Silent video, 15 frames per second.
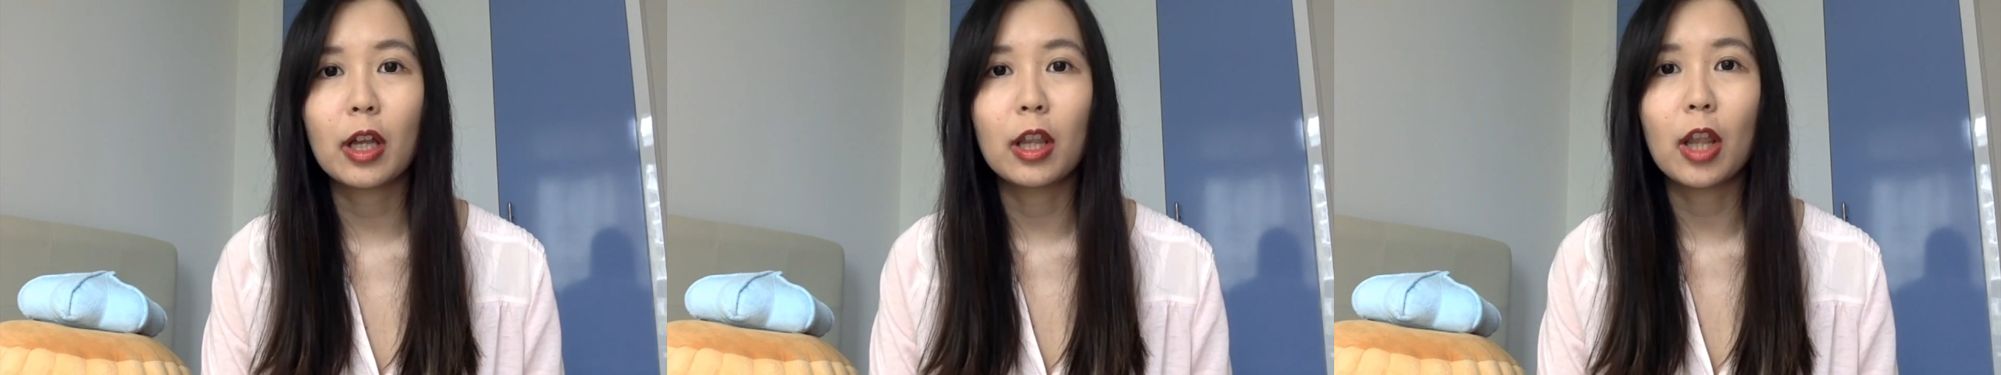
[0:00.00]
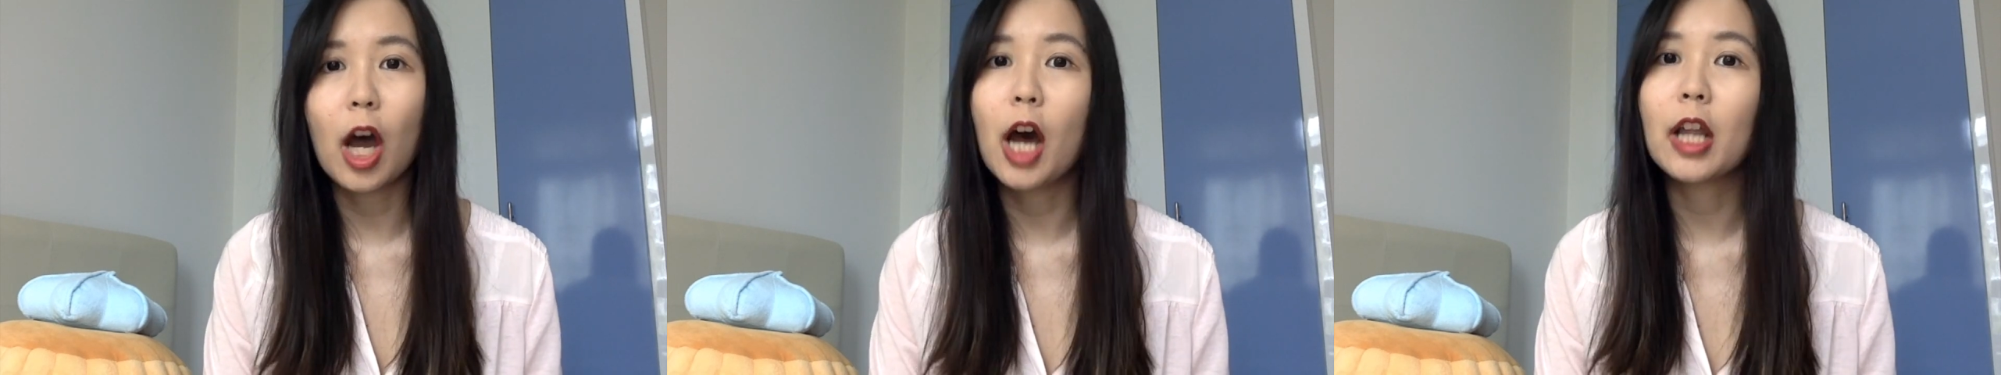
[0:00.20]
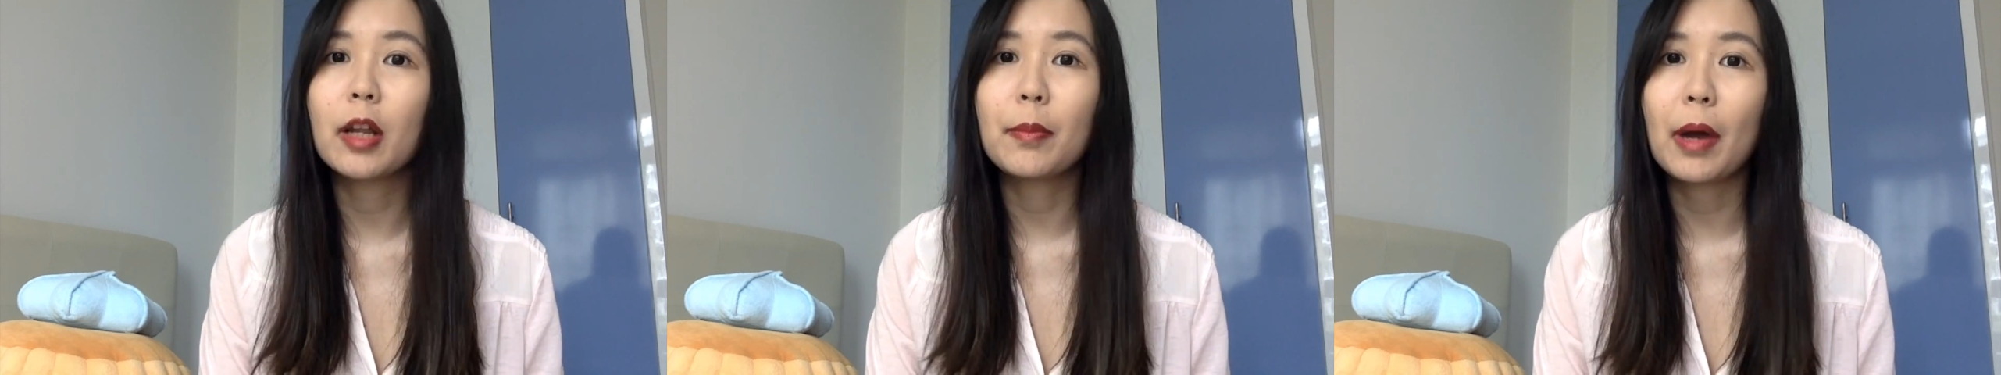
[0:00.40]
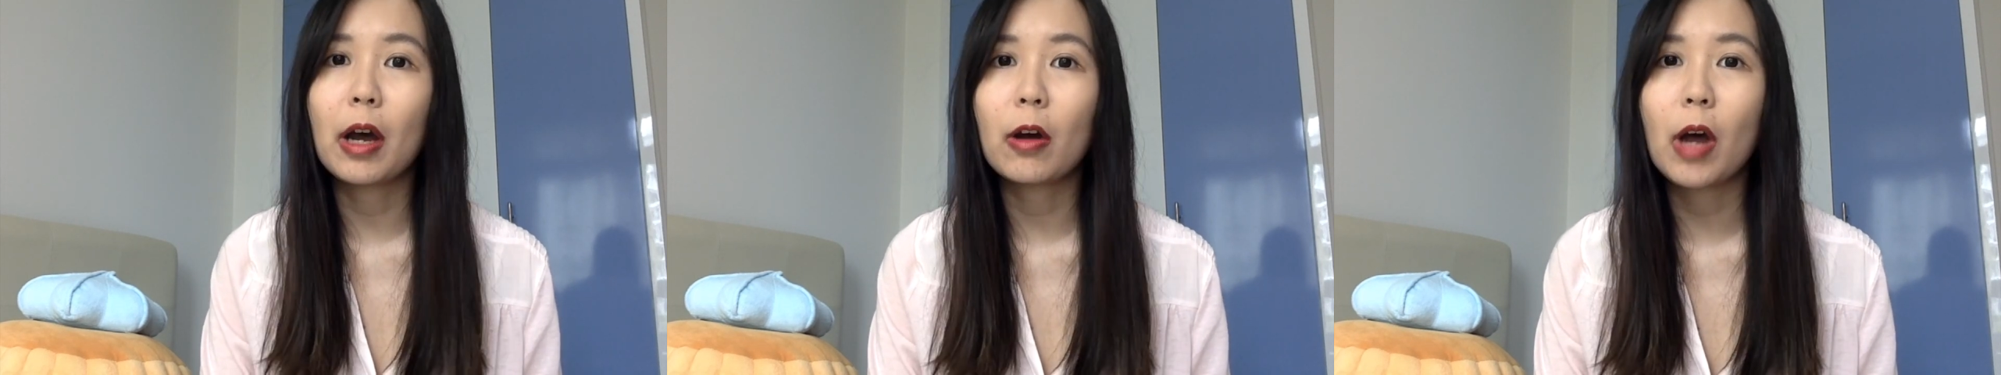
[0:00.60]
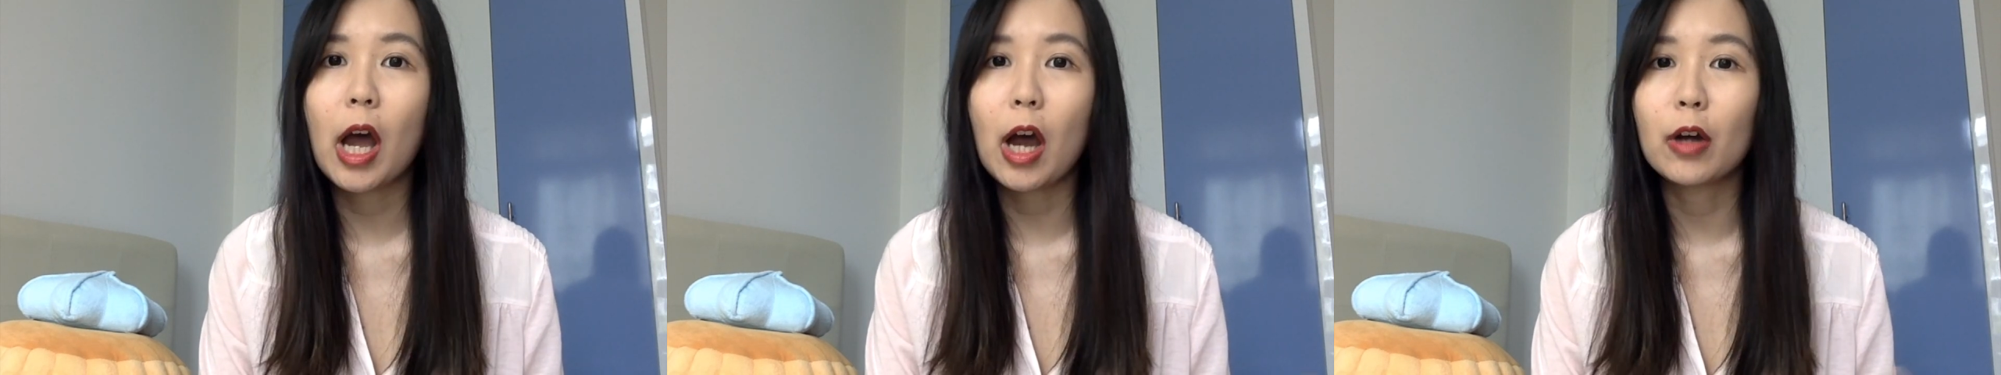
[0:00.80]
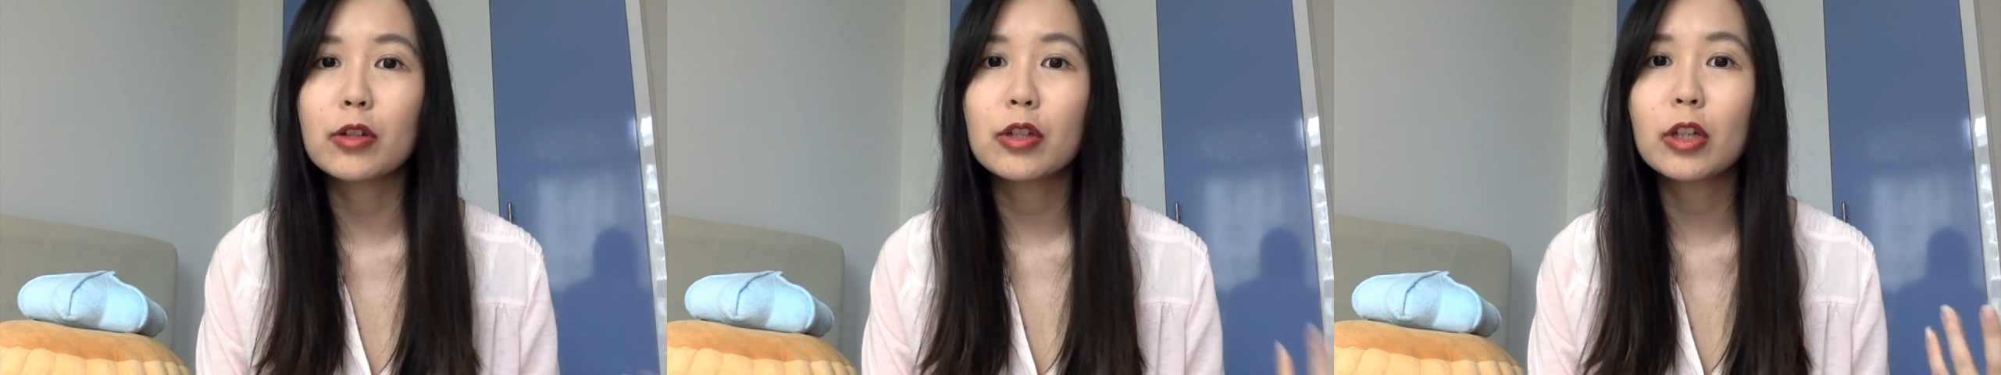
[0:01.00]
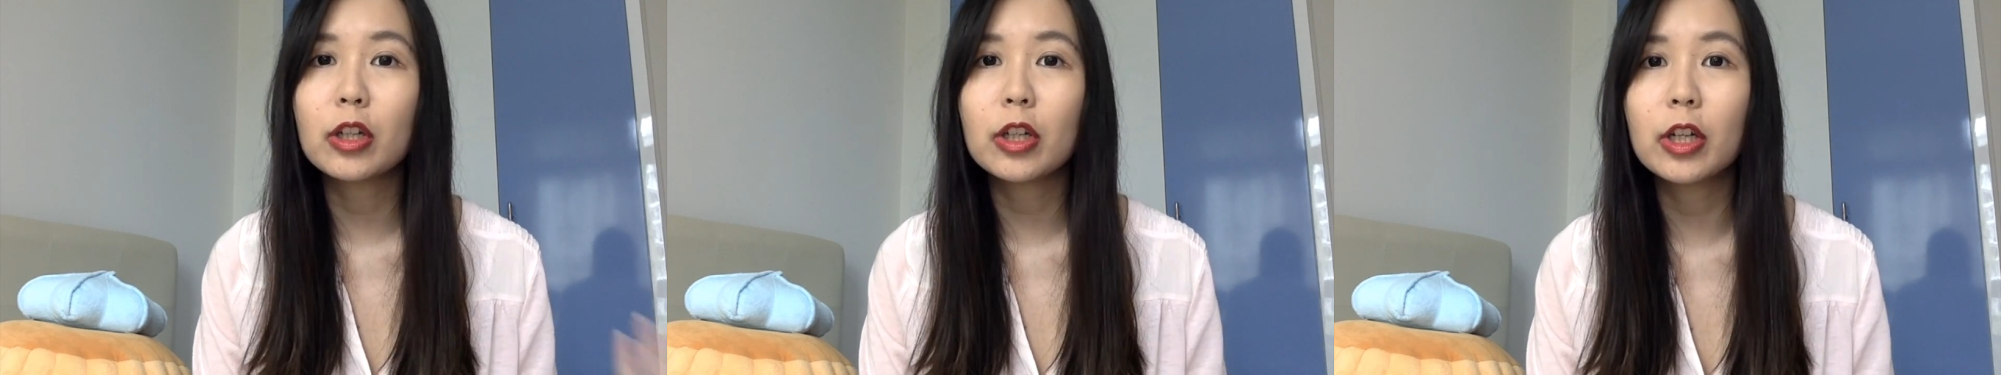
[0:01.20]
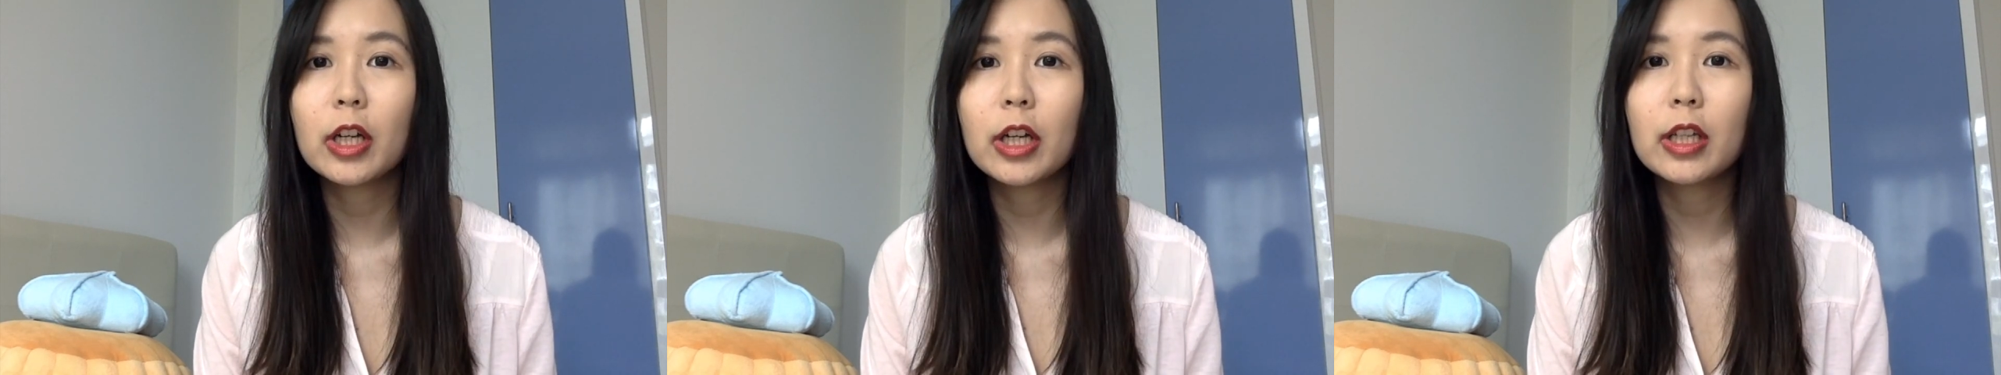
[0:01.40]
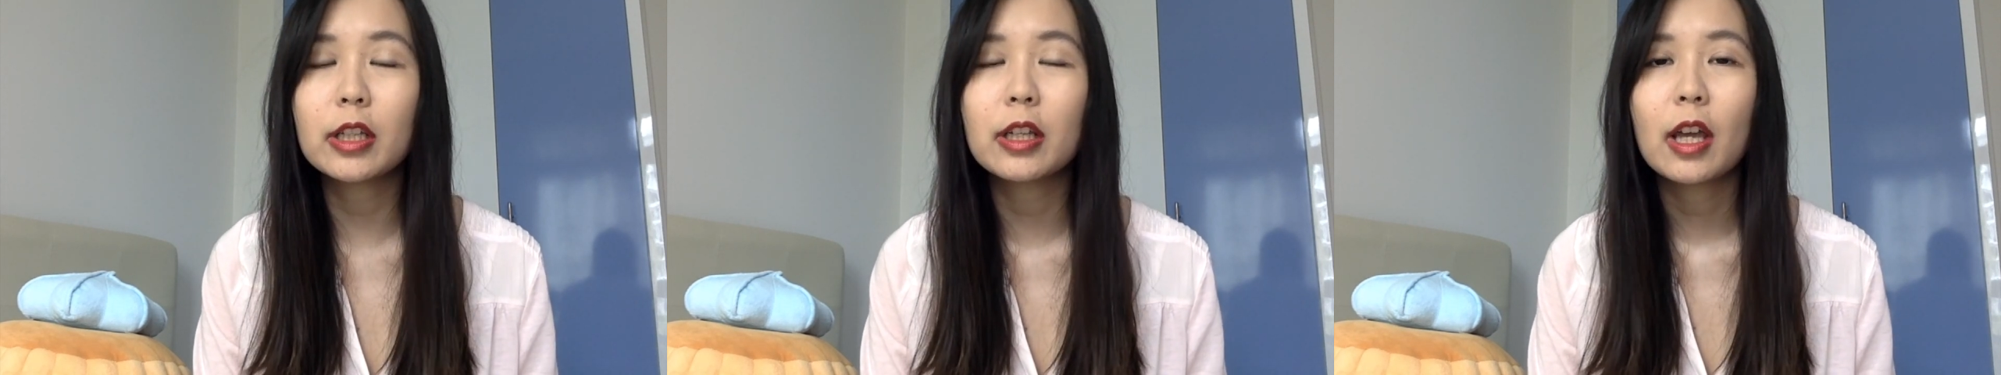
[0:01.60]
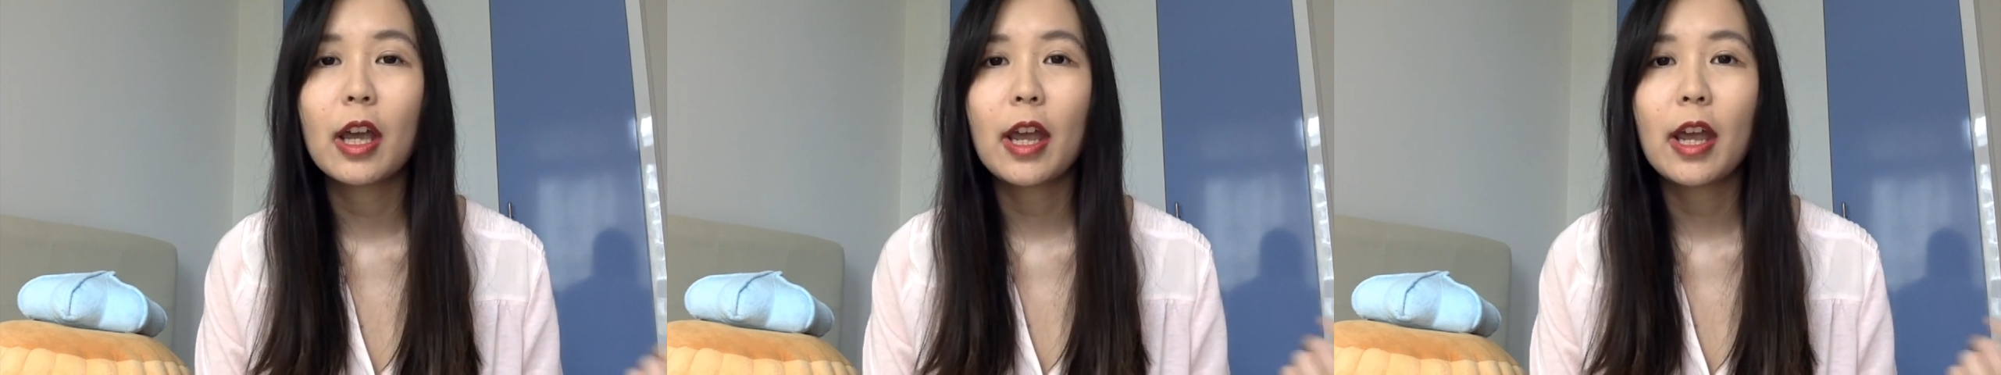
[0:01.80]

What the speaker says: a lot about how to look good